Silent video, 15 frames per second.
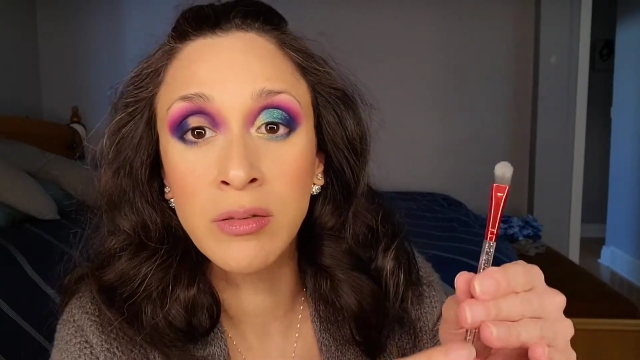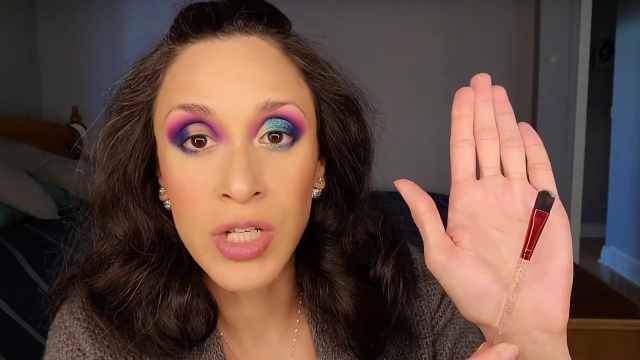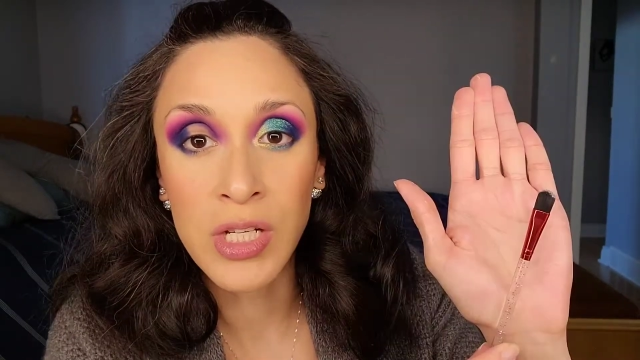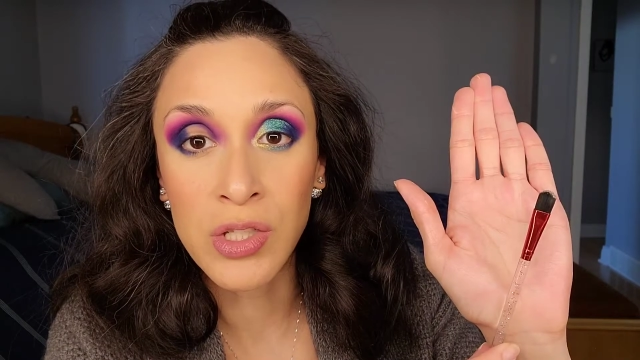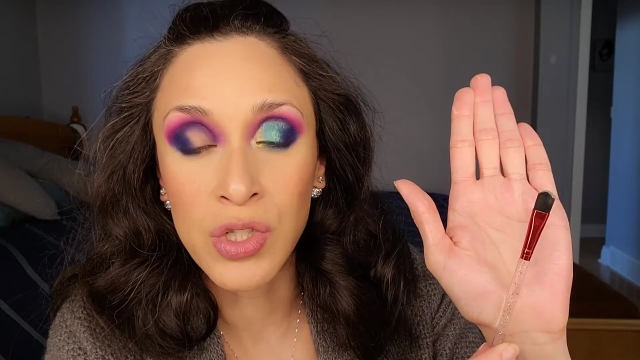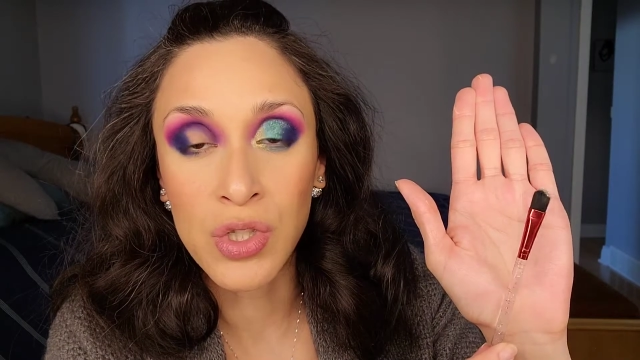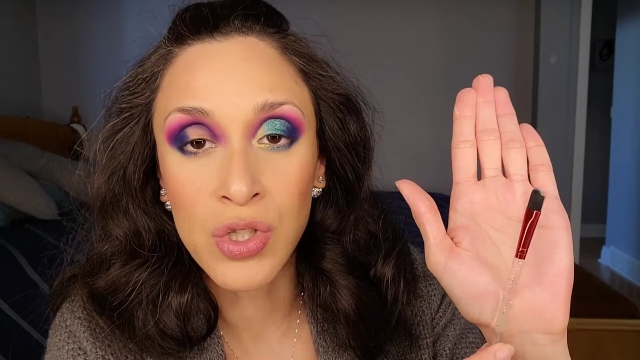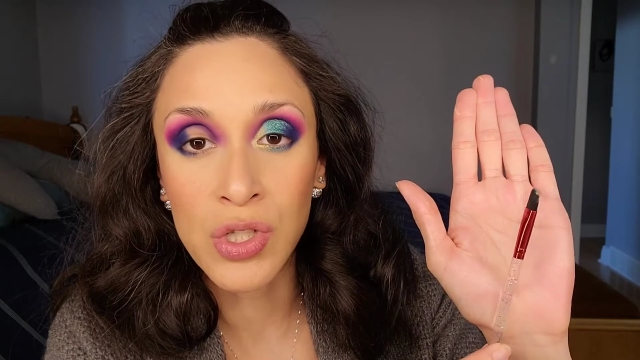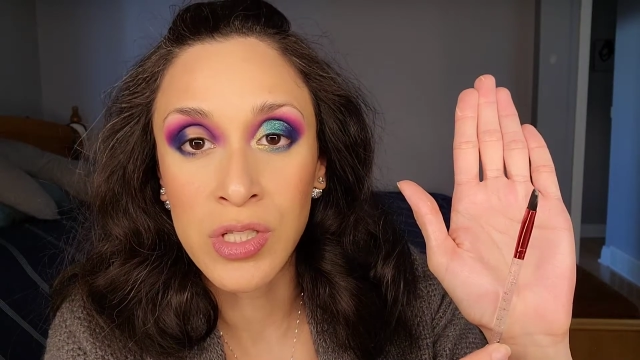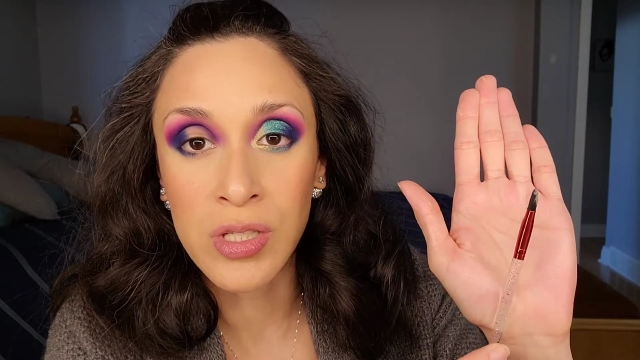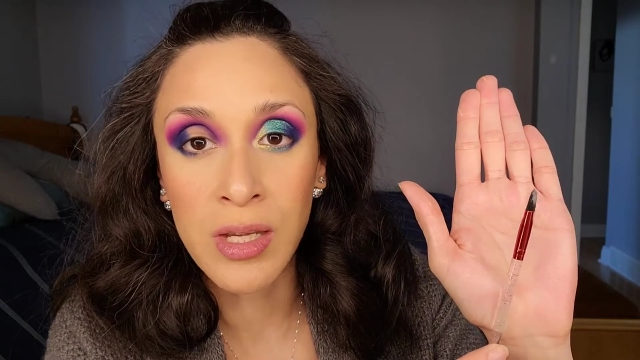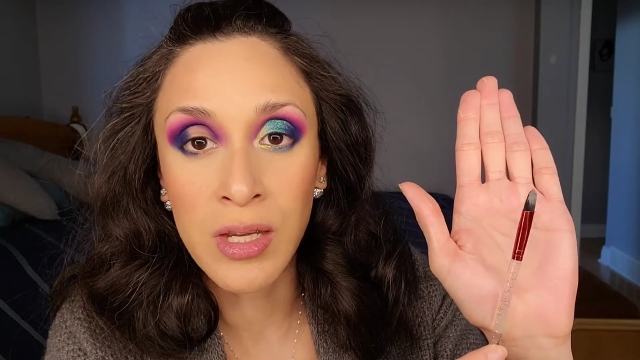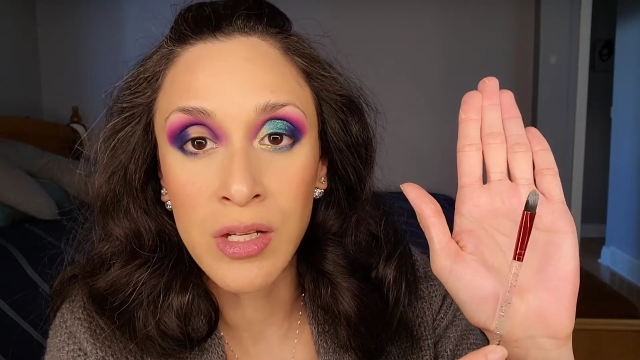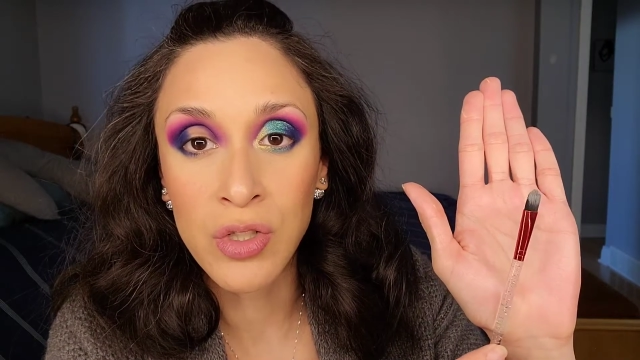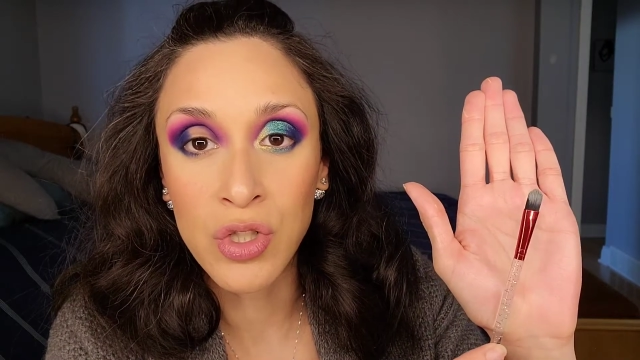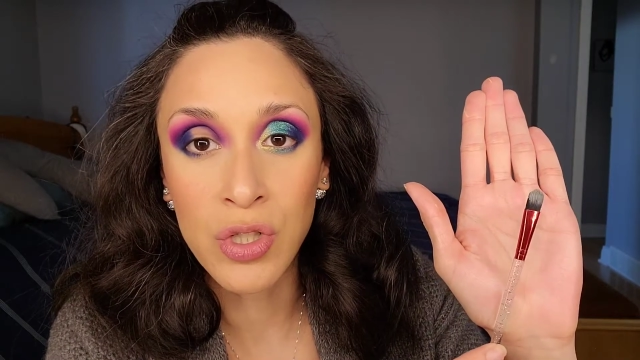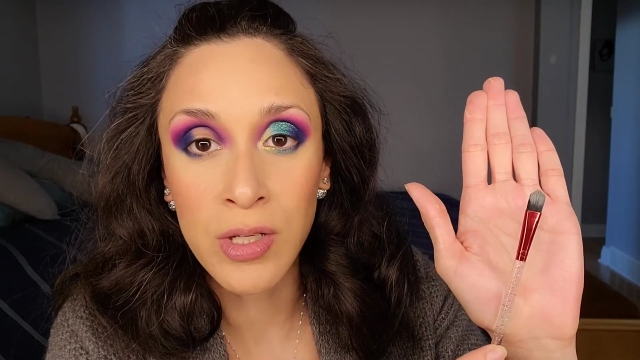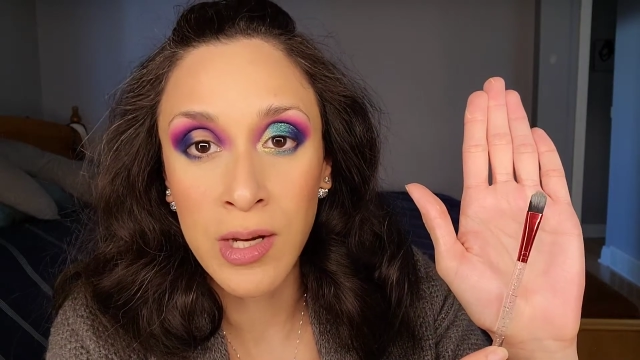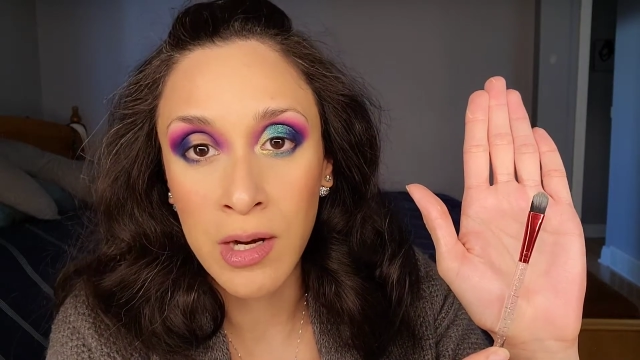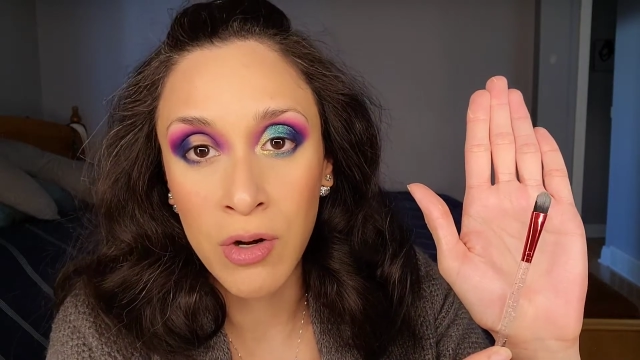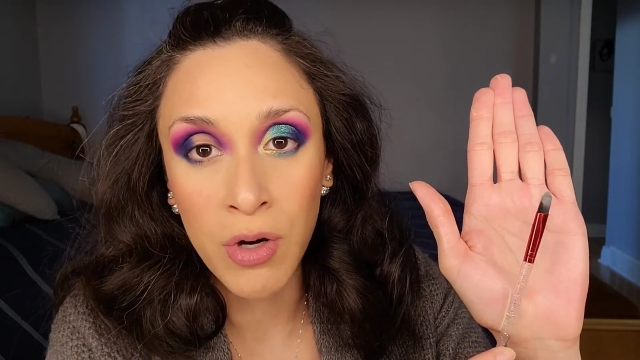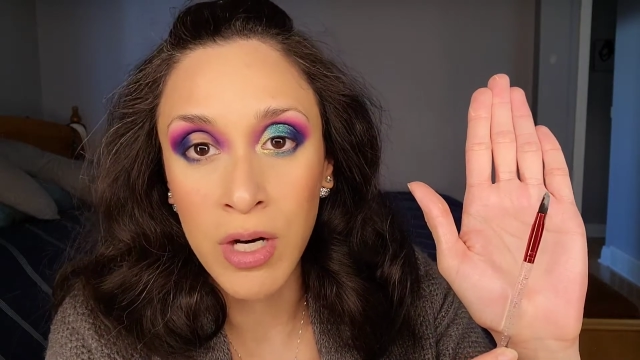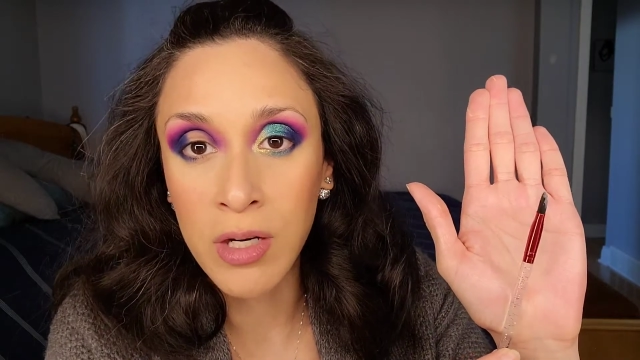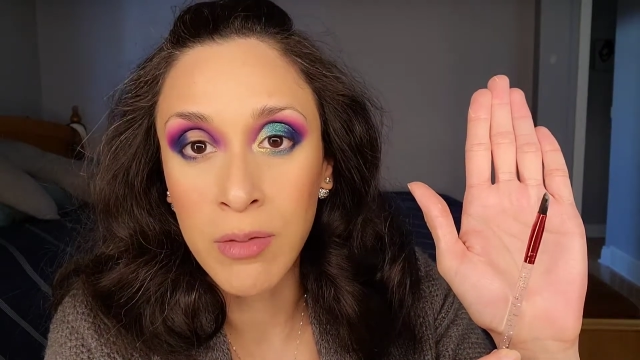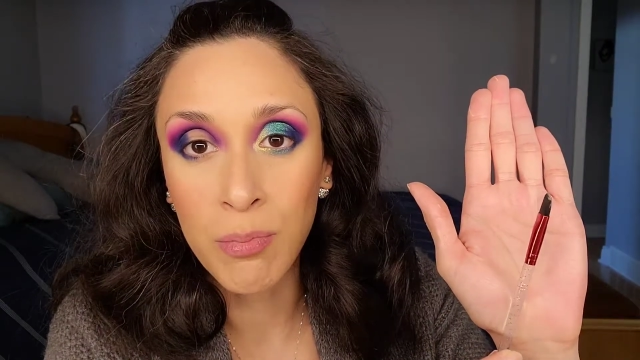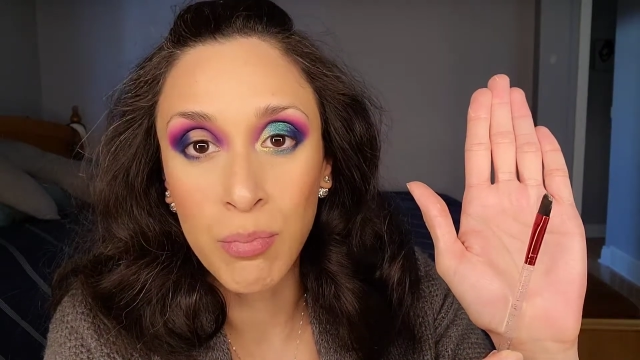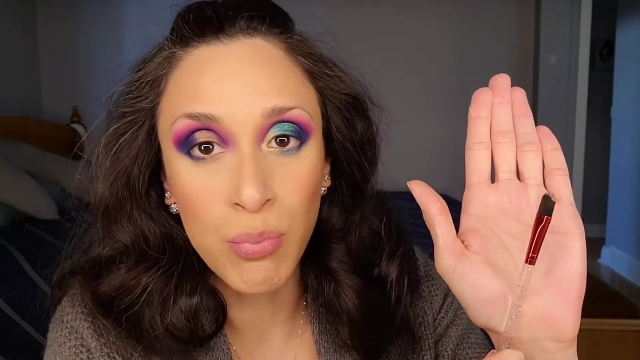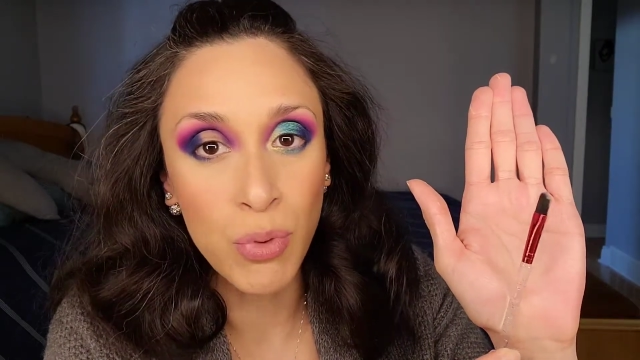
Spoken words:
it's just like a generic